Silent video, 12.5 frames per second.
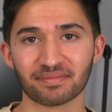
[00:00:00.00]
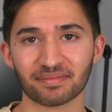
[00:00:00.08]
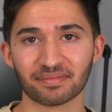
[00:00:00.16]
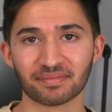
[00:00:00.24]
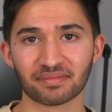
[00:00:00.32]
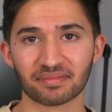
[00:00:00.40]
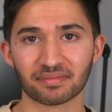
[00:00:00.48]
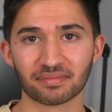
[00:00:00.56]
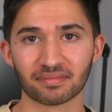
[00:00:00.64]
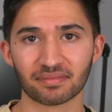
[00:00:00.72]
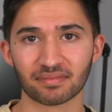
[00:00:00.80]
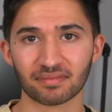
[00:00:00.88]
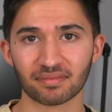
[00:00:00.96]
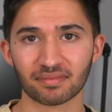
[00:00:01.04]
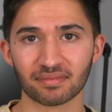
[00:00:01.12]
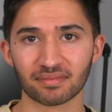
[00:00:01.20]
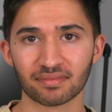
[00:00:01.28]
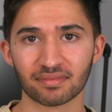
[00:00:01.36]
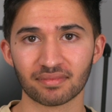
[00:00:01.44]

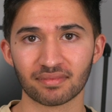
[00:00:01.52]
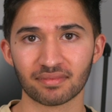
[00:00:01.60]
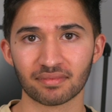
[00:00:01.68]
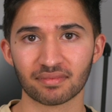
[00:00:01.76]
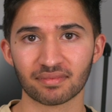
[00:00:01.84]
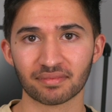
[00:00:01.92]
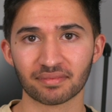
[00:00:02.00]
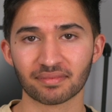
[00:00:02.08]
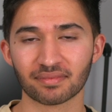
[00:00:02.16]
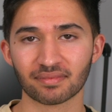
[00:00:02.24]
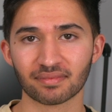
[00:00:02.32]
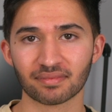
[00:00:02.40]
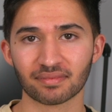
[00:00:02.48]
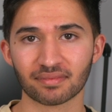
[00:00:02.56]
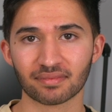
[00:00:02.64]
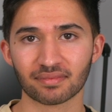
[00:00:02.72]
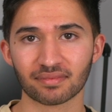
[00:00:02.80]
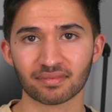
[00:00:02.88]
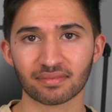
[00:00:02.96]

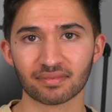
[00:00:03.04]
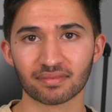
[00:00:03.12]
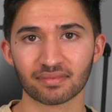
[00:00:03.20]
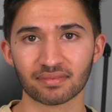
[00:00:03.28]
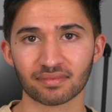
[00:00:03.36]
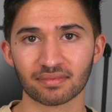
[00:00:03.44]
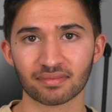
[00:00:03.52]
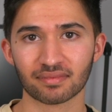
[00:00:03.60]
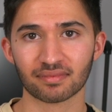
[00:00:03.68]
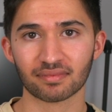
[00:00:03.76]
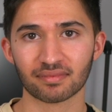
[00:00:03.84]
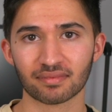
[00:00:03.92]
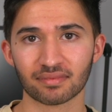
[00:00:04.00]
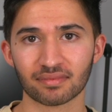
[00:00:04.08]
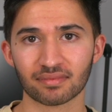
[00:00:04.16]
(silent)